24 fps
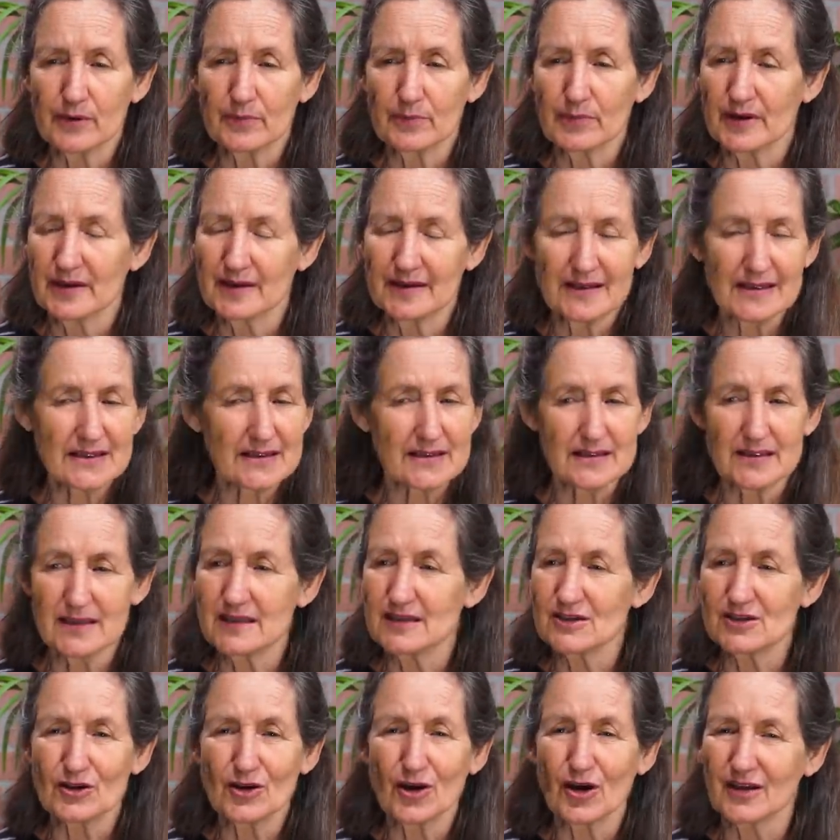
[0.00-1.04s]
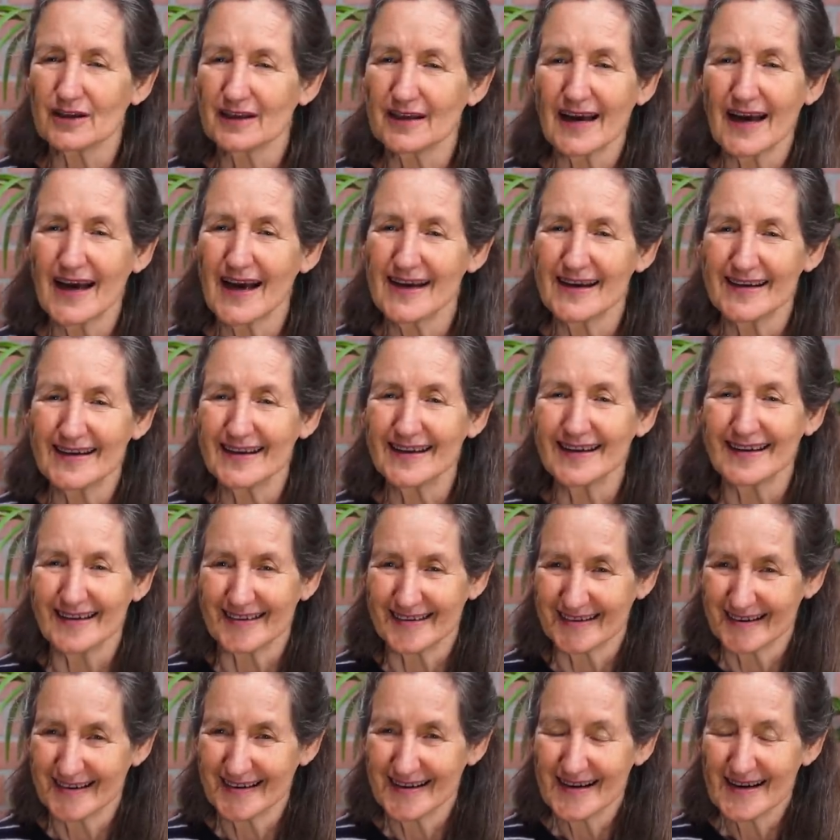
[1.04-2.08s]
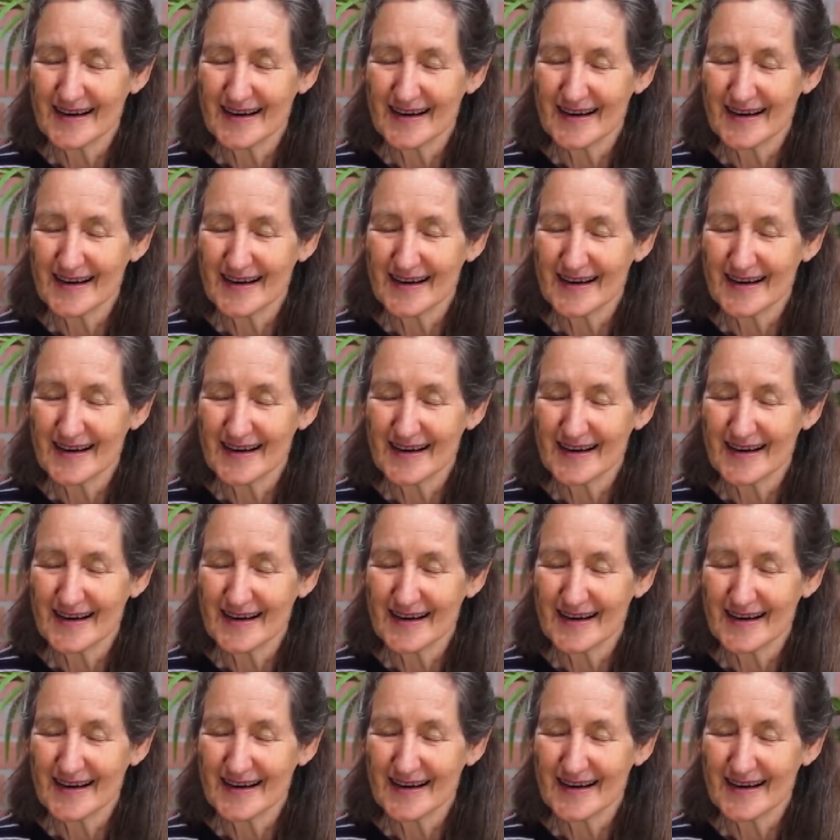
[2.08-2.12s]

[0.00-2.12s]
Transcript: But this is not cayenne.